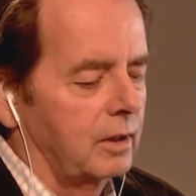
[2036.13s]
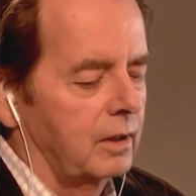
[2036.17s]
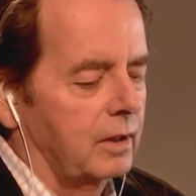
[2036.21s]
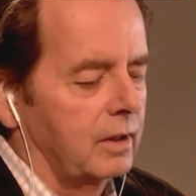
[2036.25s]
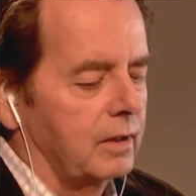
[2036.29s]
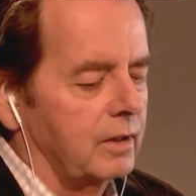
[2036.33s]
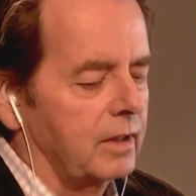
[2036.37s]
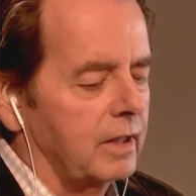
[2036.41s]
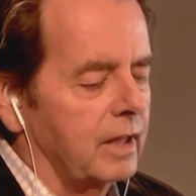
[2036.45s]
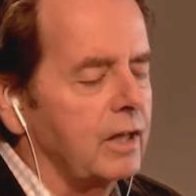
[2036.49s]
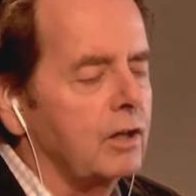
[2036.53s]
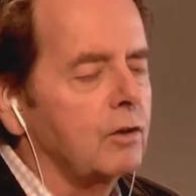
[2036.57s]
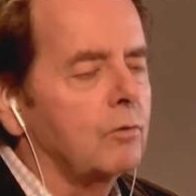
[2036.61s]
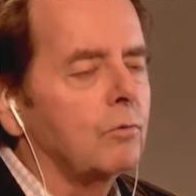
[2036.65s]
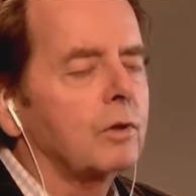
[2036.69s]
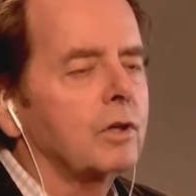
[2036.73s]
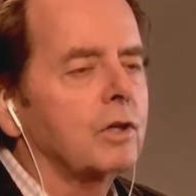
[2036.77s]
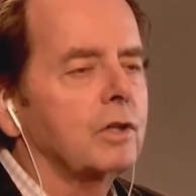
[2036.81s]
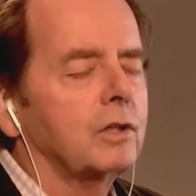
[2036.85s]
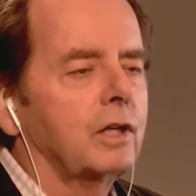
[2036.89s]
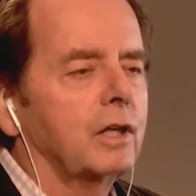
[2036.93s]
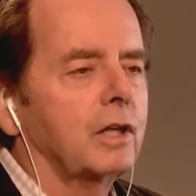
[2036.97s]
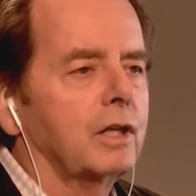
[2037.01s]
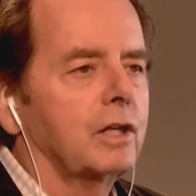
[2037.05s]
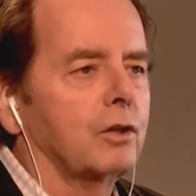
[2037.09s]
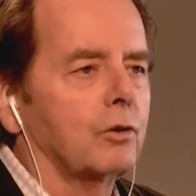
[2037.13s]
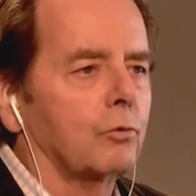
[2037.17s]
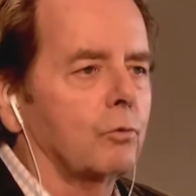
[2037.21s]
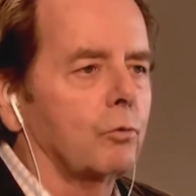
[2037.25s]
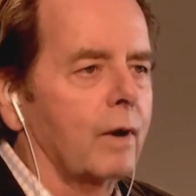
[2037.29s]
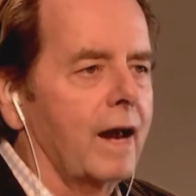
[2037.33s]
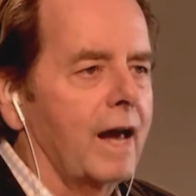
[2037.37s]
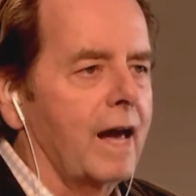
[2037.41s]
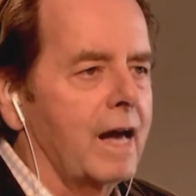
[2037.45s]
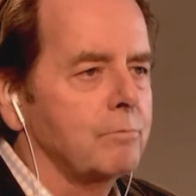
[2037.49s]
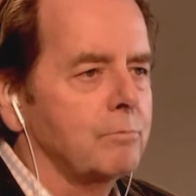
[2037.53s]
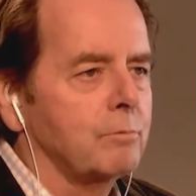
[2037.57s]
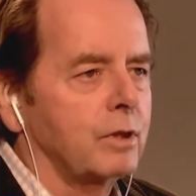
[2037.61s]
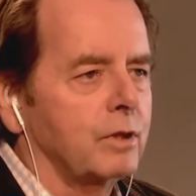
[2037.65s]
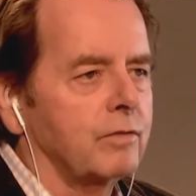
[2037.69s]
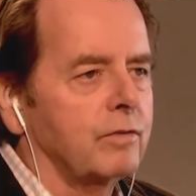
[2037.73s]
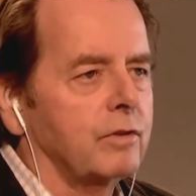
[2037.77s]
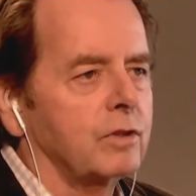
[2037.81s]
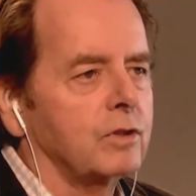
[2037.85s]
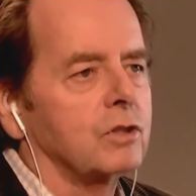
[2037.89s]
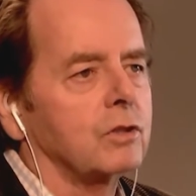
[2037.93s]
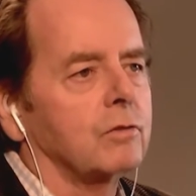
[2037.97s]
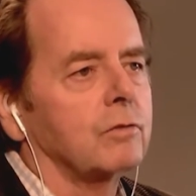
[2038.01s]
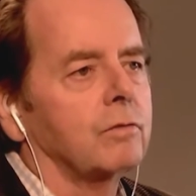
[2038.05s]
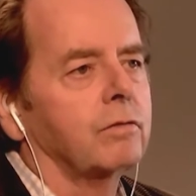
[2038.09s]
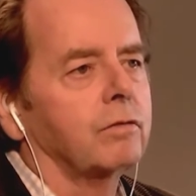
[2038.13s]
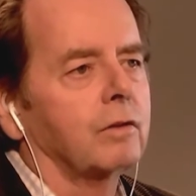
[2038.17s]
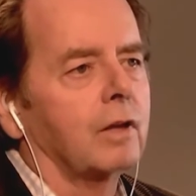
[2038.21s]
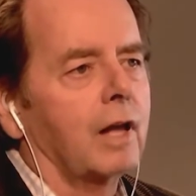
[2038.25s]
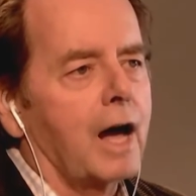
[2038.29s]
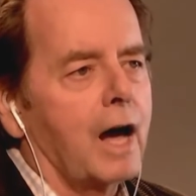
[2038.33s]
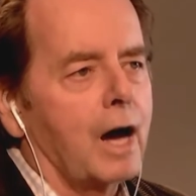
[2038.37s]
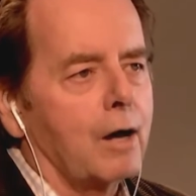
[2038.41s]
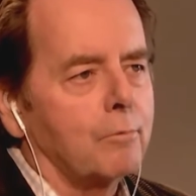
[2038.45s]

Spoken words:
they don't want to take the rap if it's a flop.